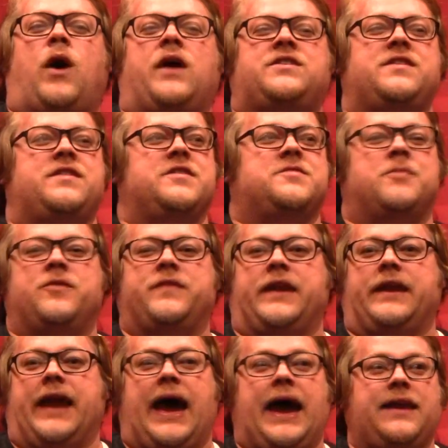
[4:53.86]
watching this movie
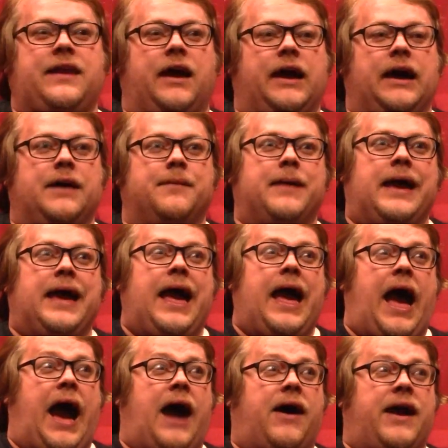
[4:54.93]
tonight,
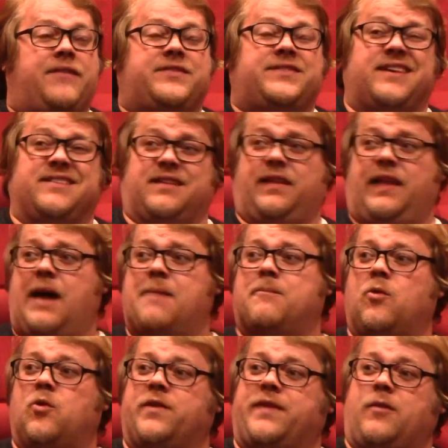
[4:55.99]
I have to say there's a lot
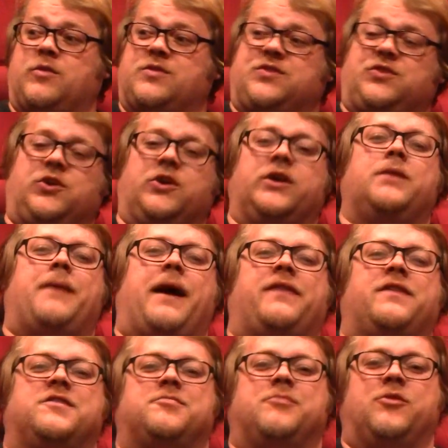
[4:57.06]
more that was good about
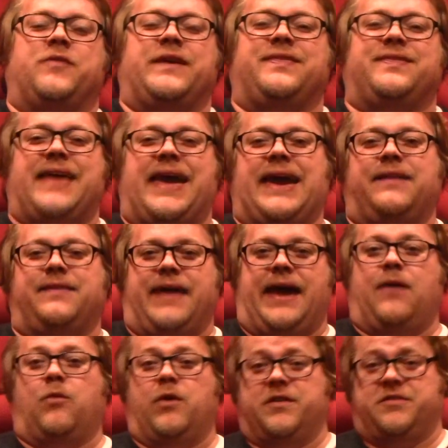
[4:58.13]
this movie than
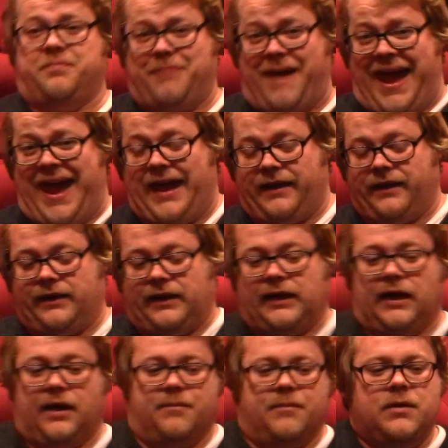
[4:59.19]
that was bad.
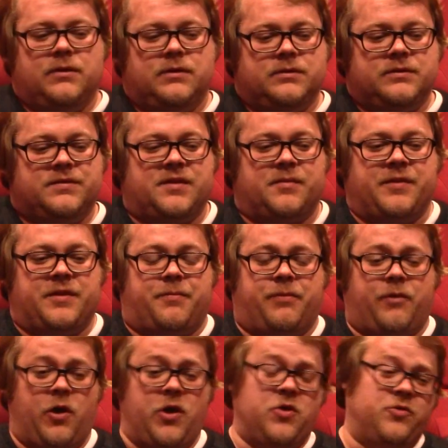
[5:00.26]
Some of the
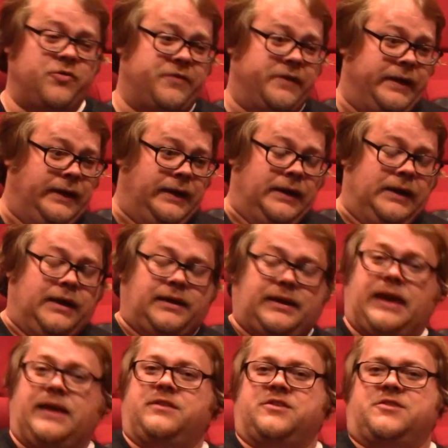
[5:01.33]
pros
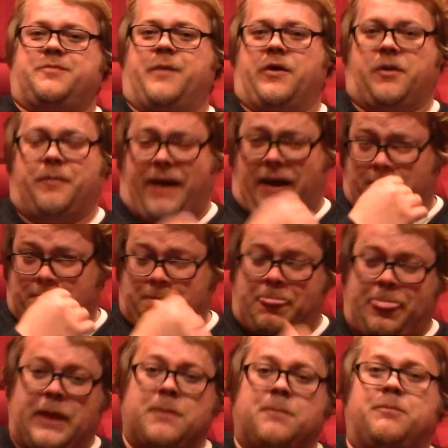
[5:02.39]
Ken just spoke about.
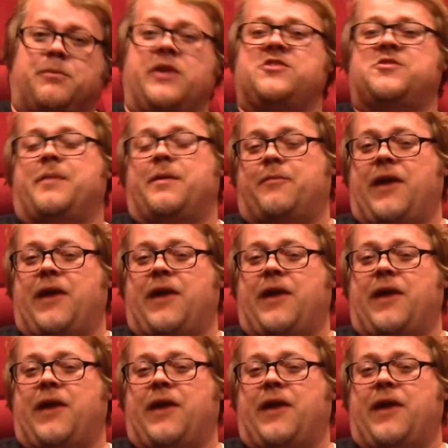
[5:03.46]
Benjamin